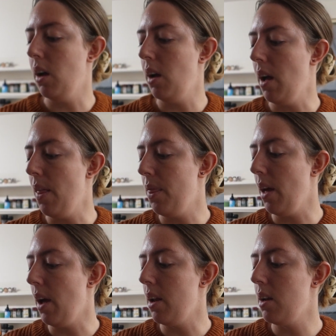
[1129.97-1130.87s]
and
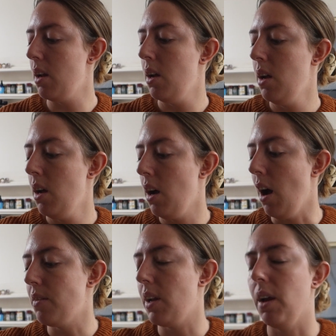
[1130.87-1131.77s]
then
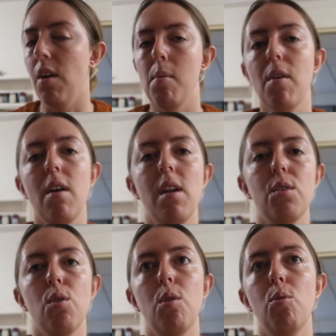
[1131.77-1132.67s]
I have to take Grandma and Grandma
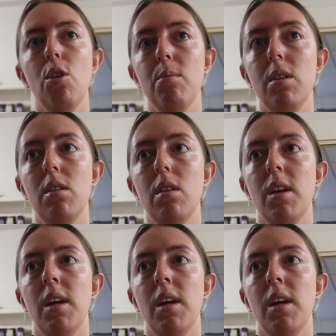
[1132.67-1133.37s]
to an appointment.